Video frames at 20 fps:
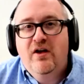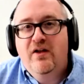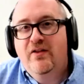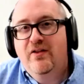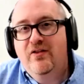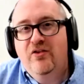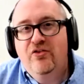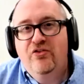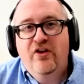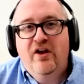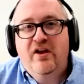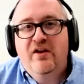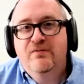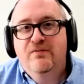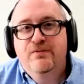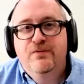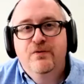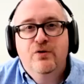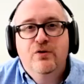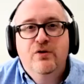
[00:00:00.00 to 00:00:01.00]
on the
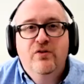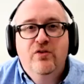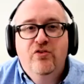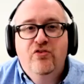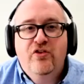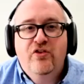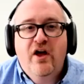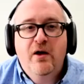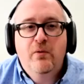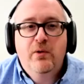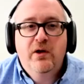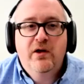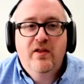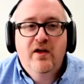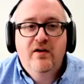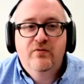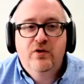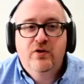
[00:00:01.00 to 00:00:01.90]
second floor of the Skyway